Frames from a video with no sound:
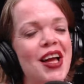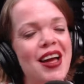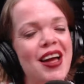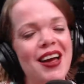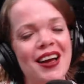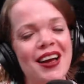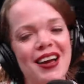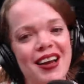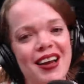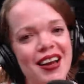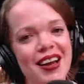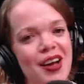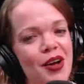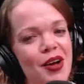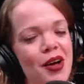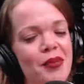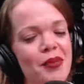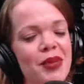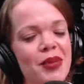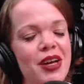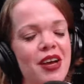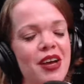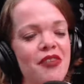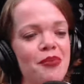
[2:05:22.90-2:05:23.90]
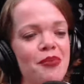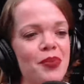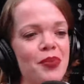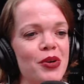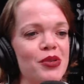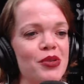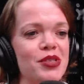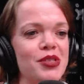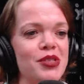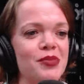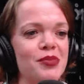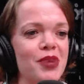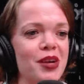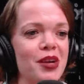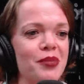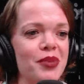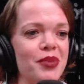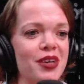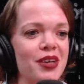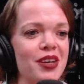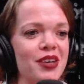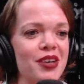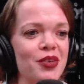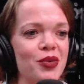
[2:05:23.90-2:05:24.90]
I've posted about it, but
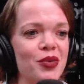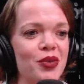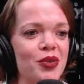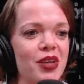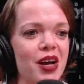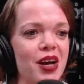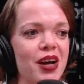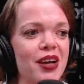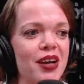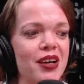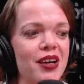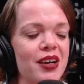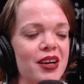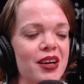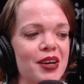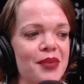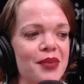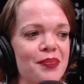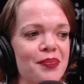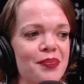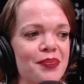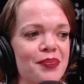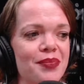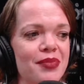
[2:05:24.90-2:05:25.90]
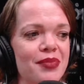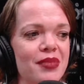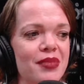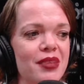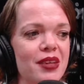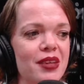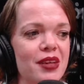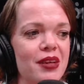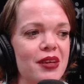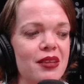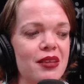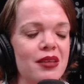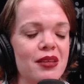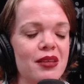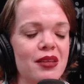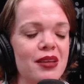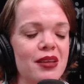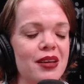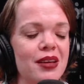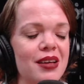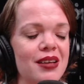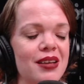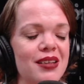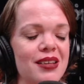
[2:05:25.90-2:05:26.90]
not a whole lot. And
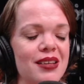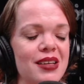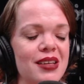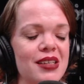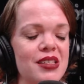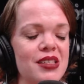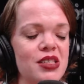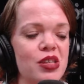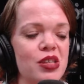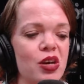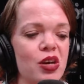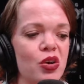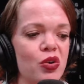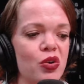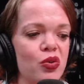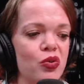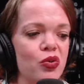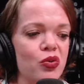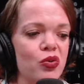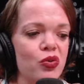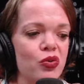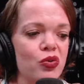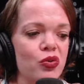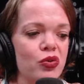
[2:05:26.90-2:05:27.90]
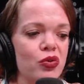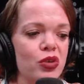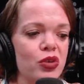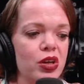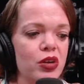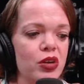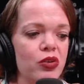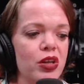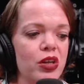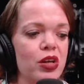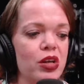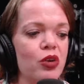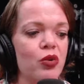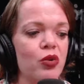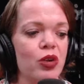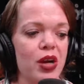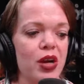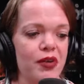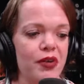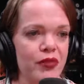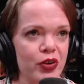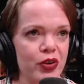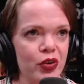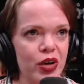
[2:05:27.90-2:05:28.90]
so, they don't
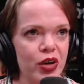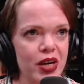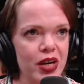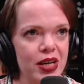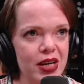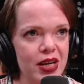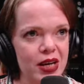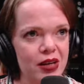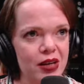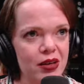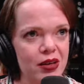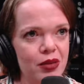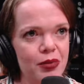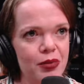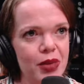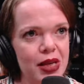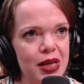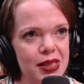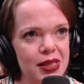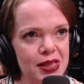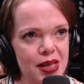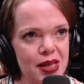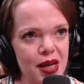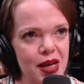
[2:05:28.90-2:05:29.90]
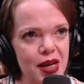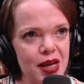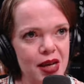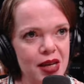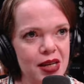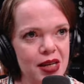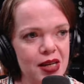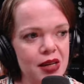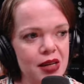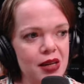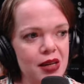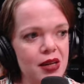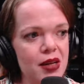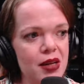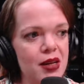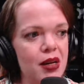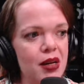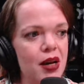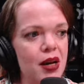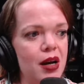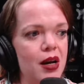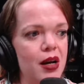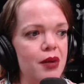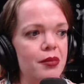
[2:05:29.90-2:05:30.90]
have a granddad on my side.
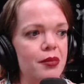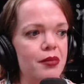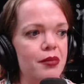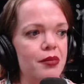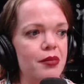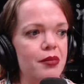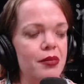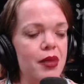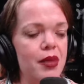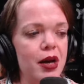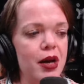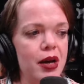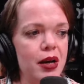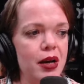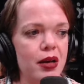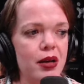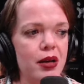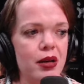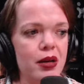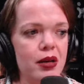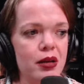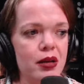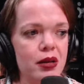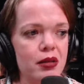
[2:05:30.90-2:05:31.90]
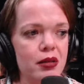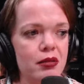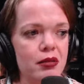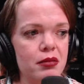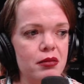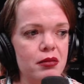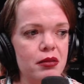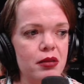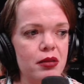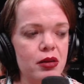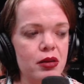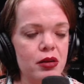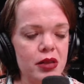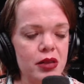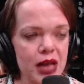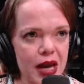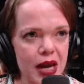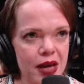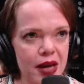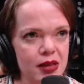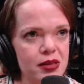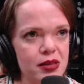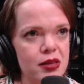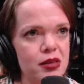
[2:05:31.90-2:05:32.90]
Their
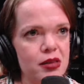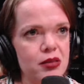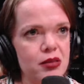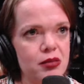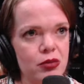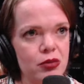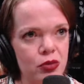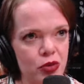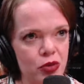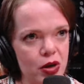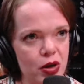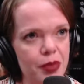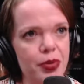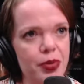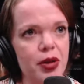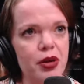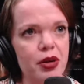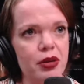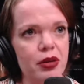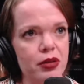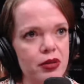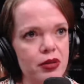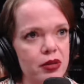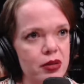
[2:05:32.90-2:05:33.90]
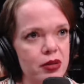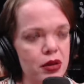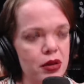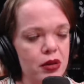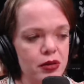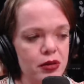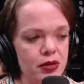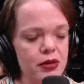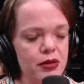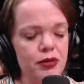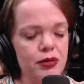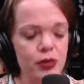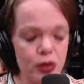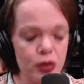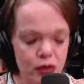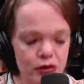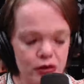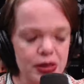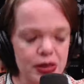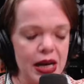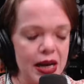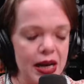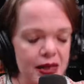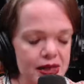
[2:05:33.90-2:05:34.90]
dad's grandpa or their
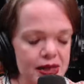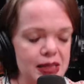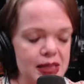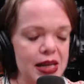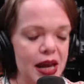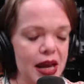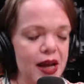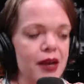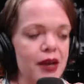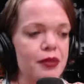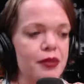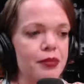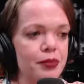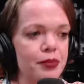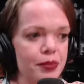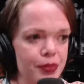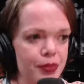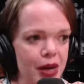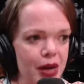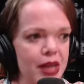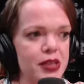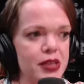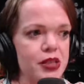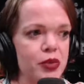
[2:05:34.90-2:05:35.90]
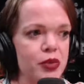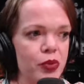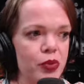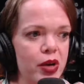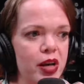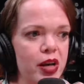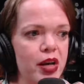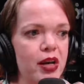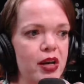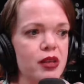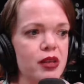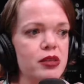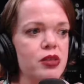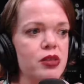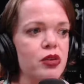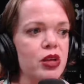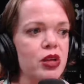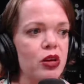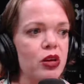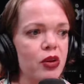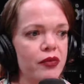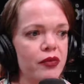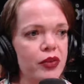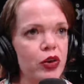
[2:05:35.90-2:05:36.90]
dad's dad passed away, and so they
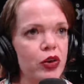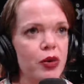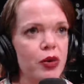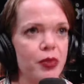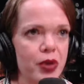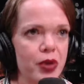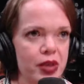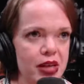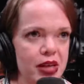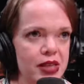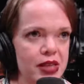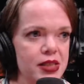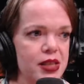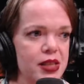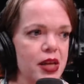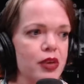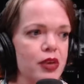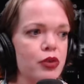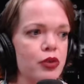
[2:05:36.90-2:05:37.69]
don't have a grandpa on that side.